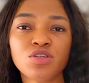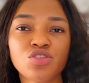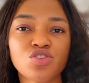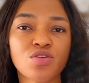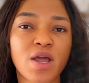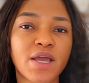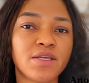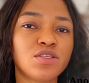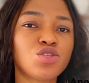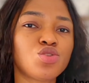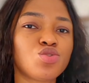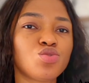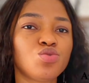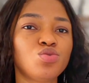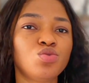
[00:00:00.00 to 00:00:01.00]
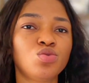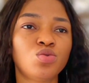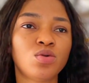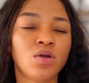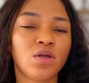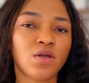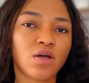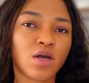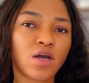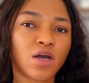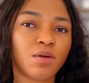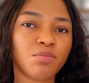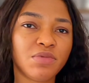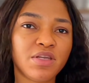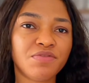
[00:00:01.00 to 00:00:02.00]
to try to
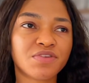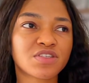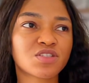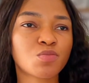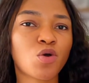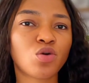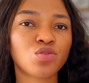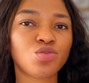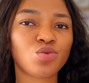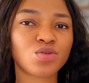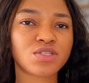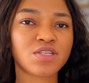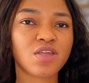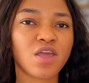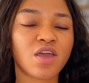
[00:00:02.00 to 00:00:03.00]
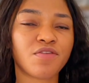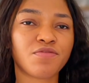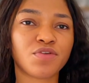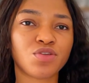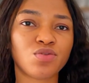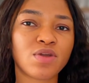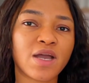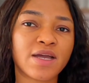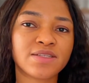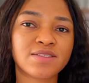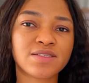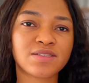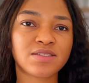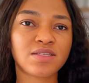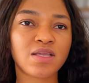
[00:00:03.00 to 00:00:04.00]
leave a small note here for you guys
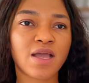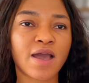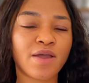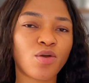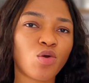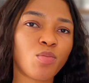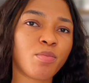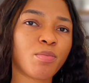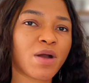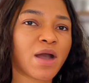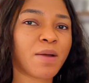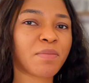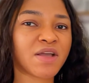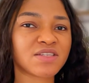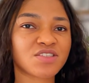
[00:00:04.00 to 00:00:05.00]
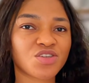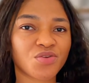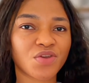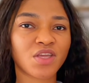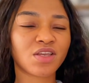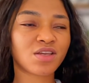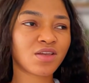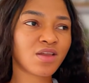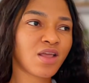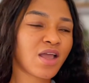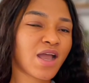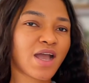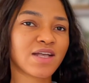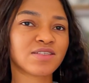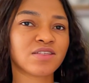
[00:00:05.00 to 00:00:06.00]
to see. I hope my screen
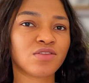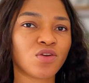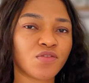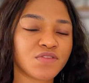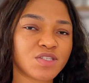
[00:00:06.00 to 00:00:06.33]
has enough